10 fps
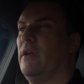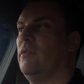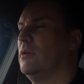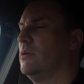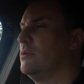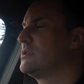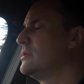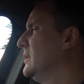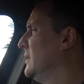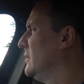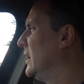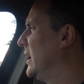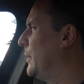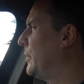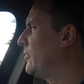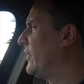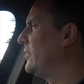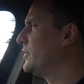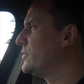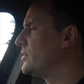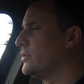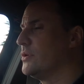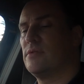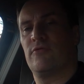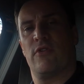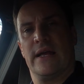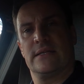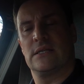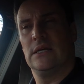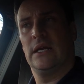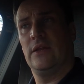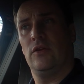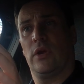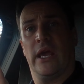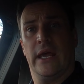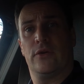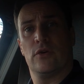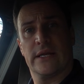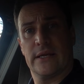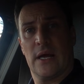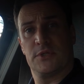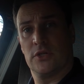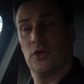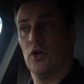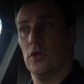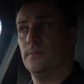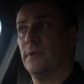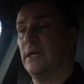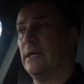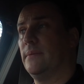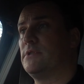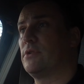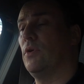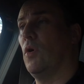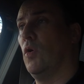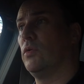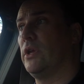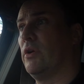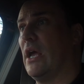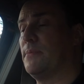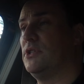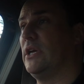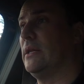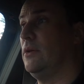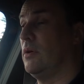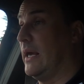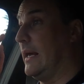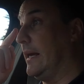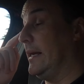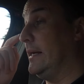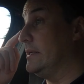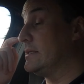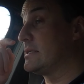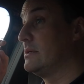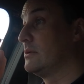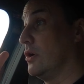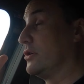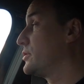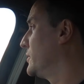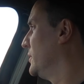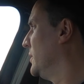euros, about 500 euros in France. In the UK, you don't get that option at all. So the only option you get in the UK is colours.